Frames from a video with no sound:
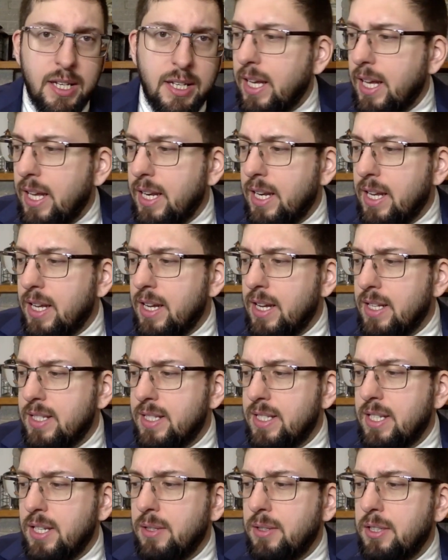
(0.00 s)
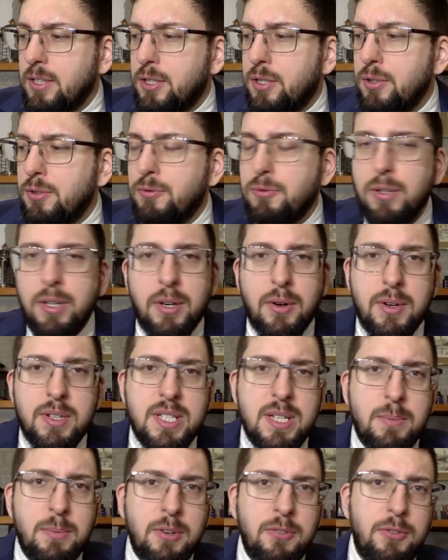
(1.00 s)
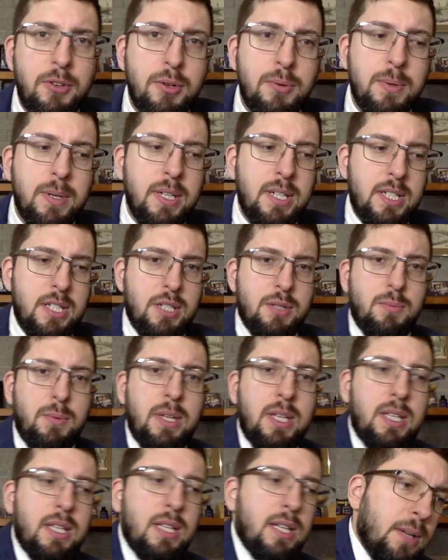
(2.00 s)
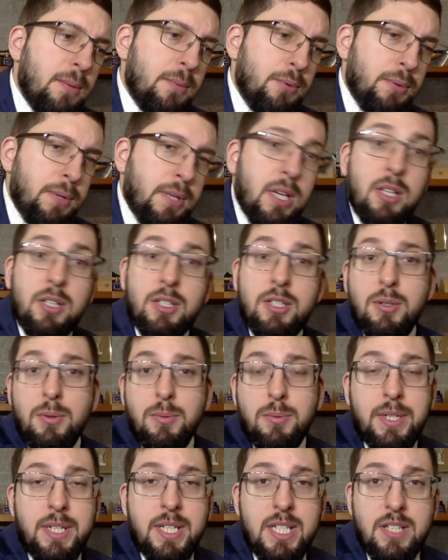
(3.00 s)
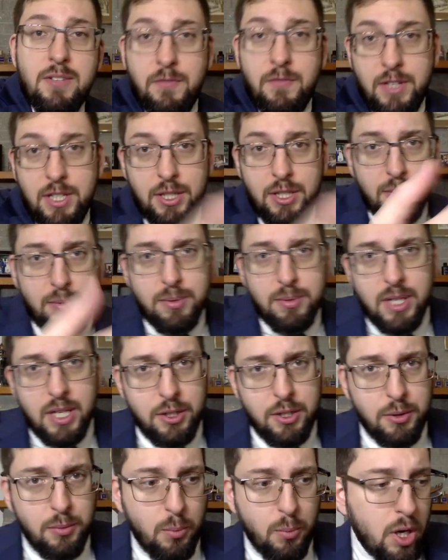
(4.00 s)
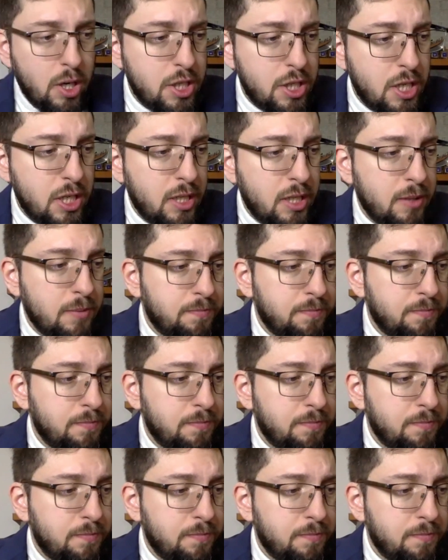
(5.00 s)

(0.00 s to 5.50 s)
And uh, that's the only two fragrance I'm reviewing this week. I'm doing also this video that you're watching.